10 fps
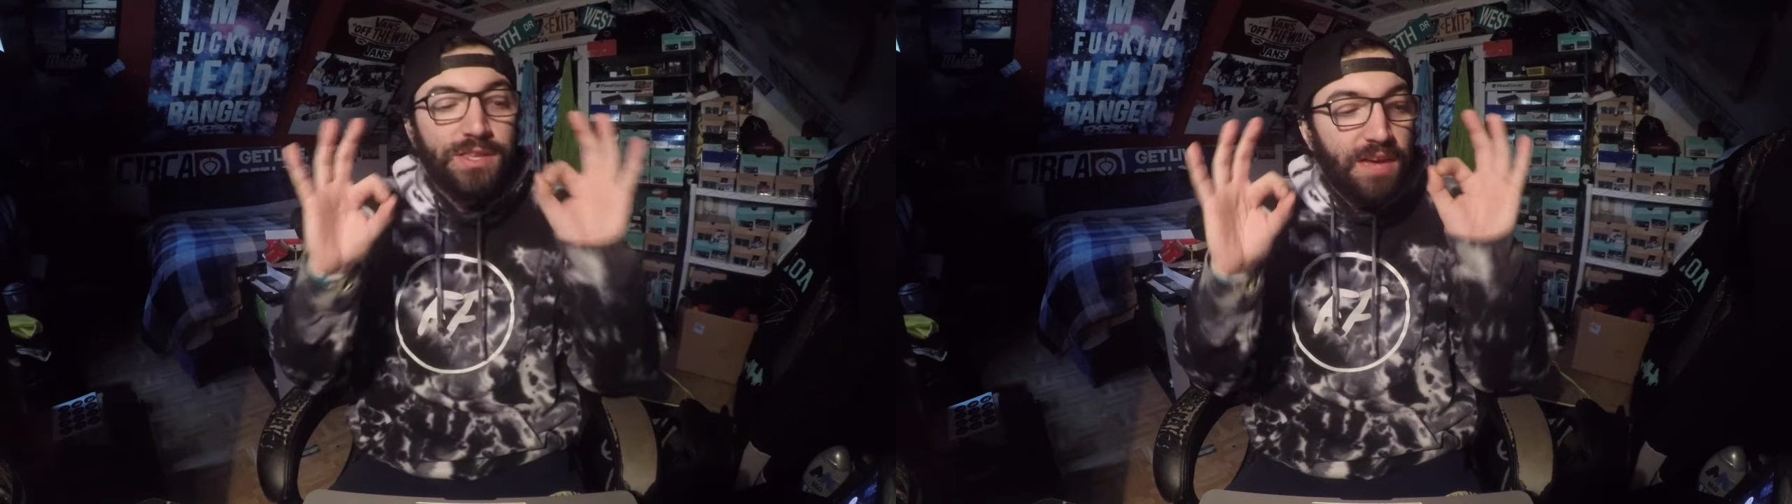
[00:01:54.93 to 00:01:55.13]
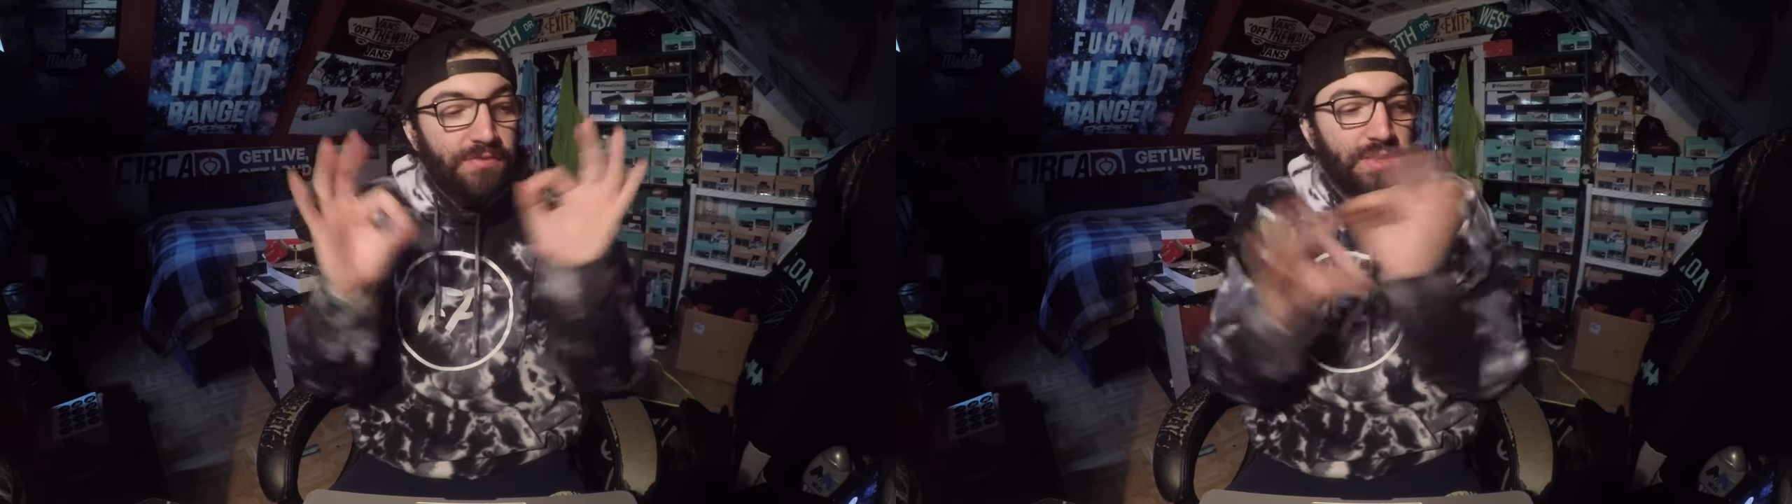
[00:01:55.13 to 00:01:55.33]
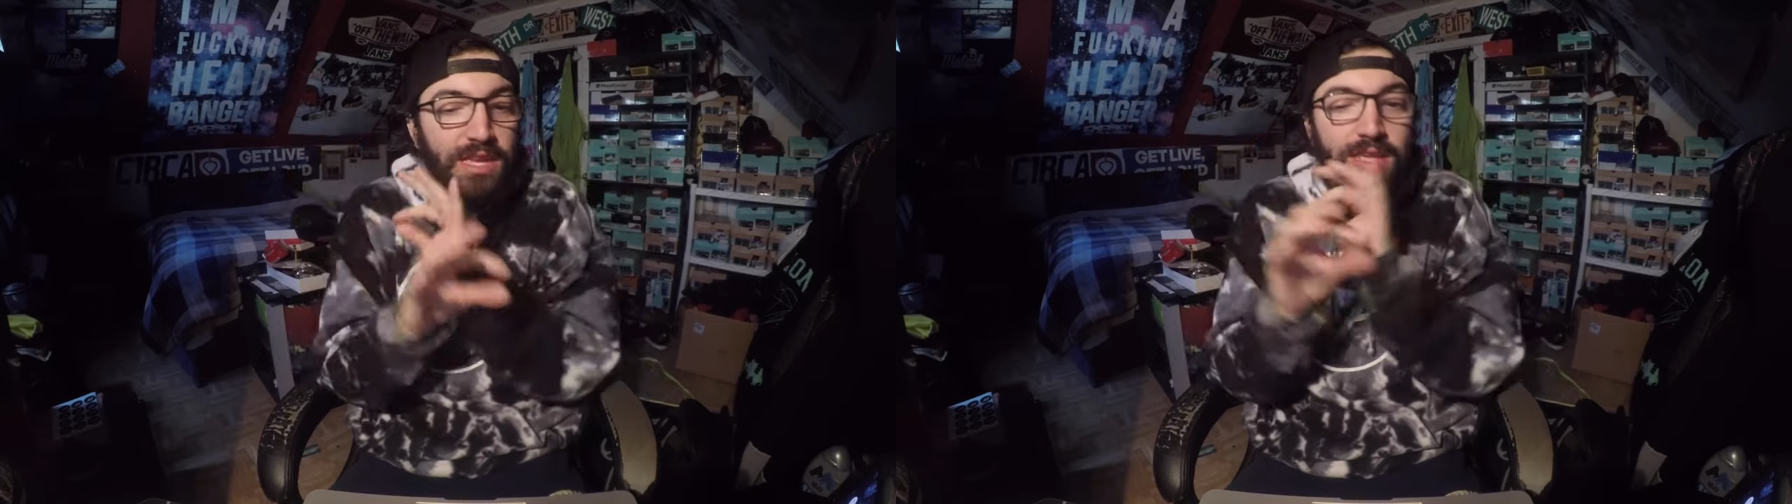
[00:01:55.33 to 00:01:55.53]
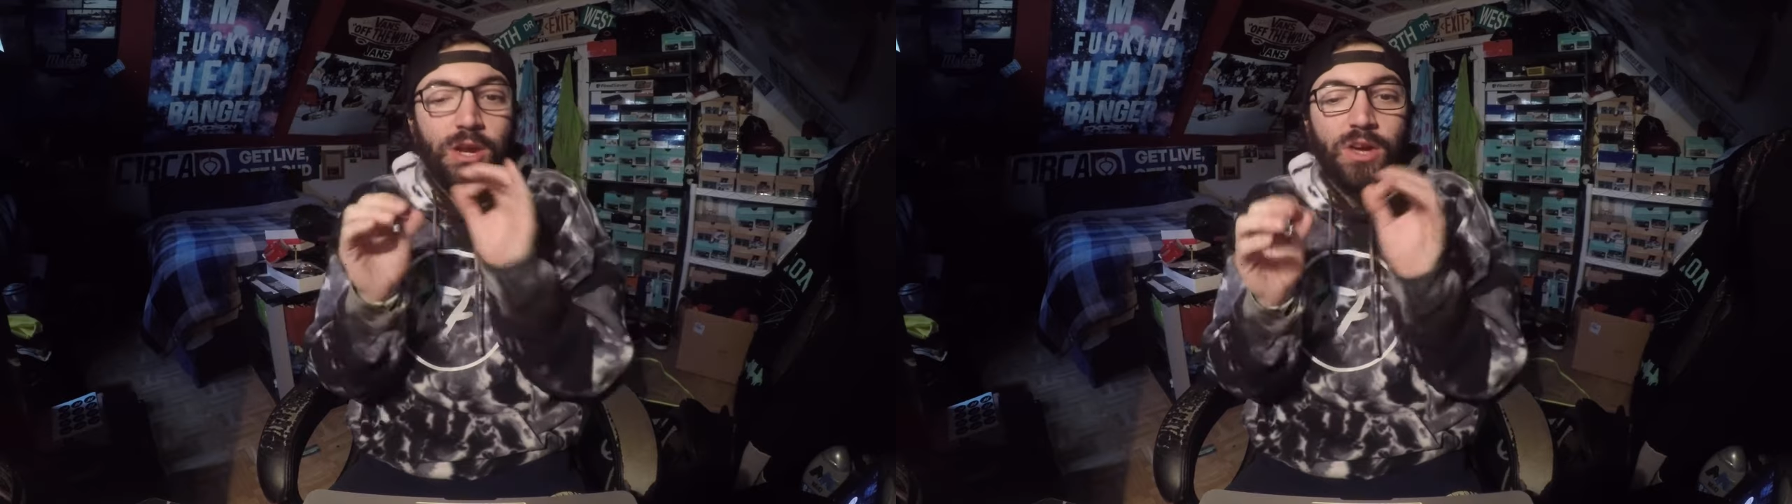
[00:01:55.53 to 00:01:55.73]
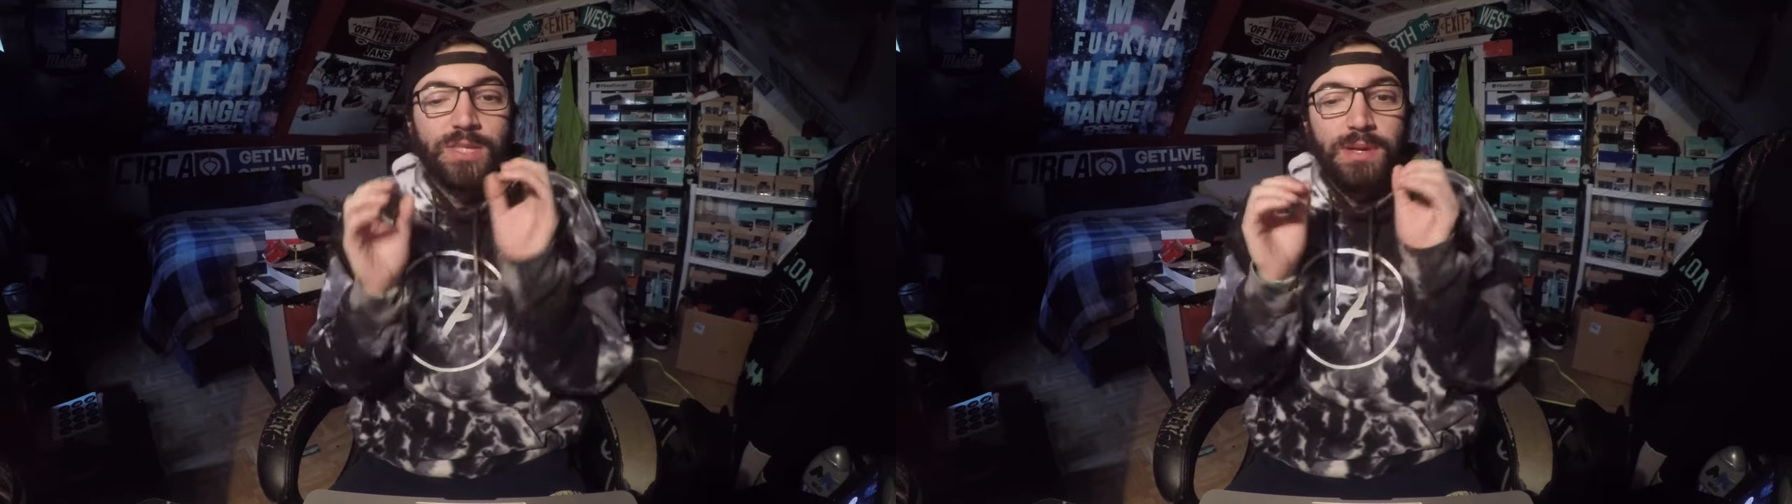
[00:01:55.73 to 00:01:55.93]
It's definitely, you
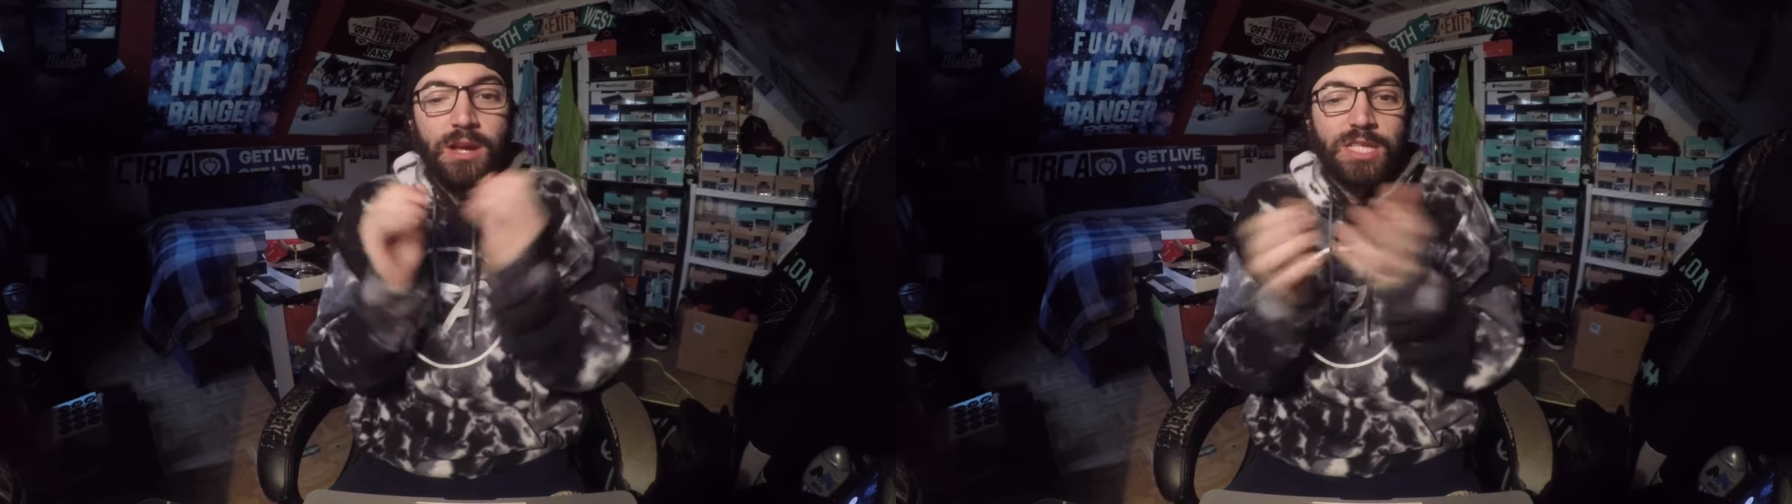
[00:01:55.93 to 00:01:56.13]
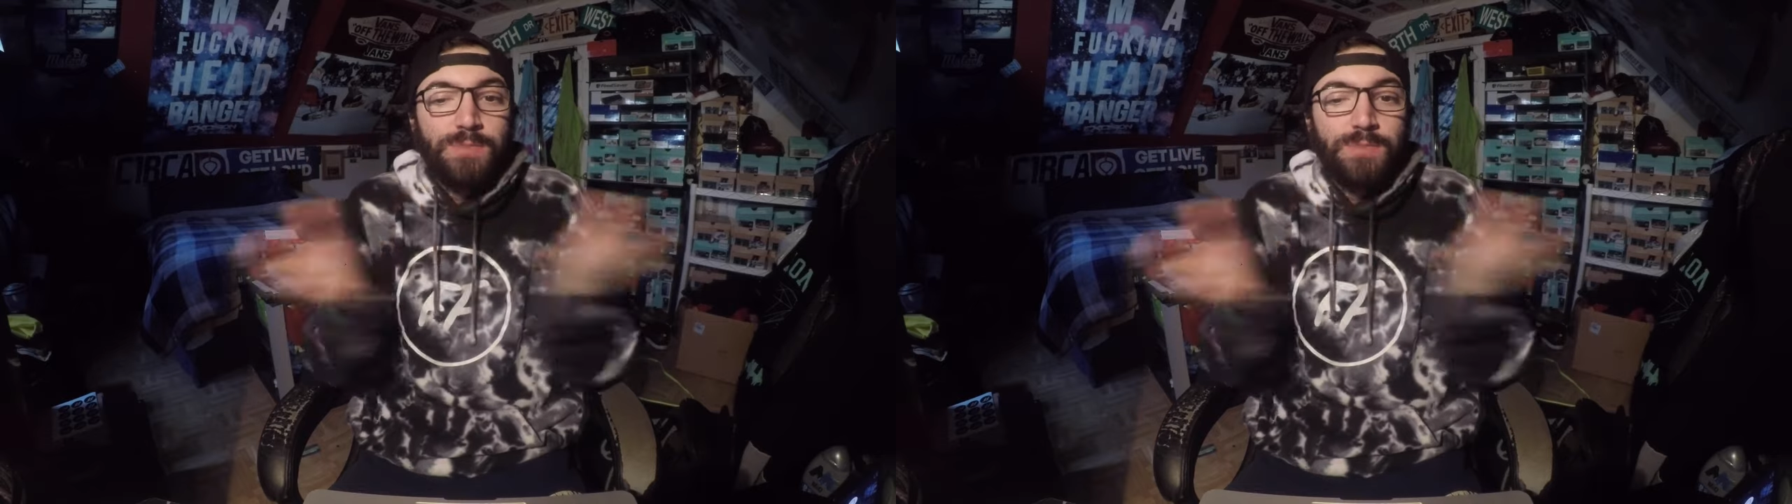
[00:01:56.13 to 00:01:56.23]
know, it's been